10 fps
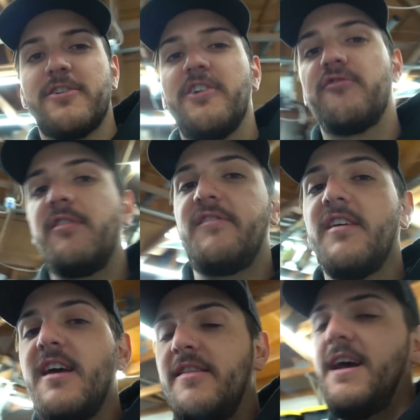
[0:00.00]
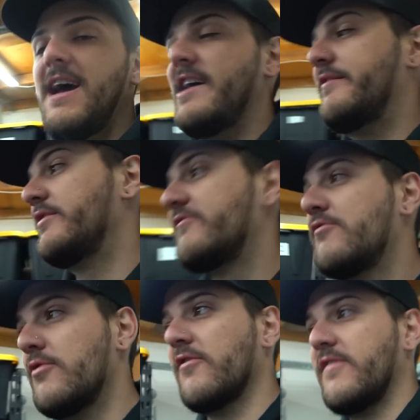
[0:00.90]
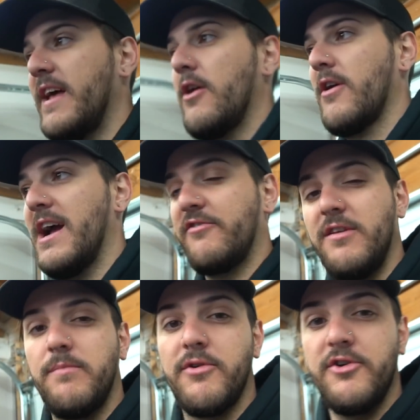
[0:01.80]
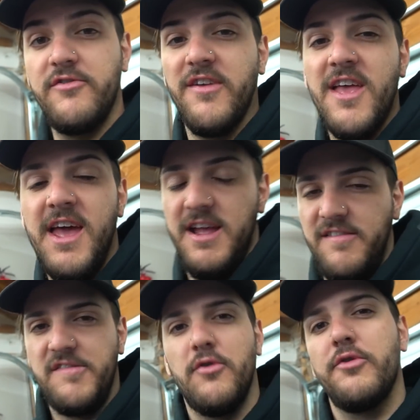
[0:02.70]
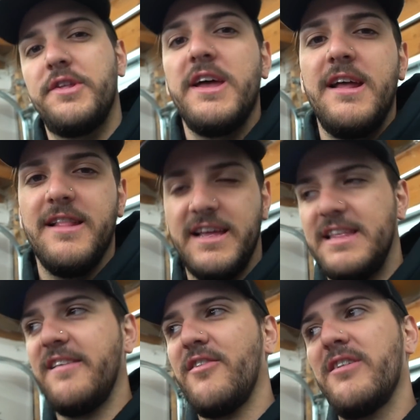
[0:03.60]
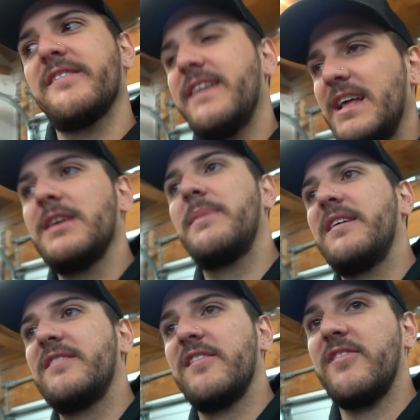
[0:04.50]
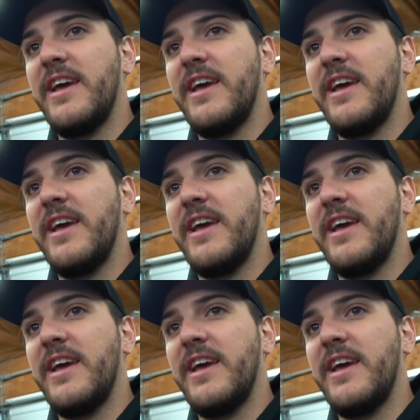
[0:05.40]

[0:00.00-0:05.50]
countries that have scooters that are actually produced and sold like this on a daily basis.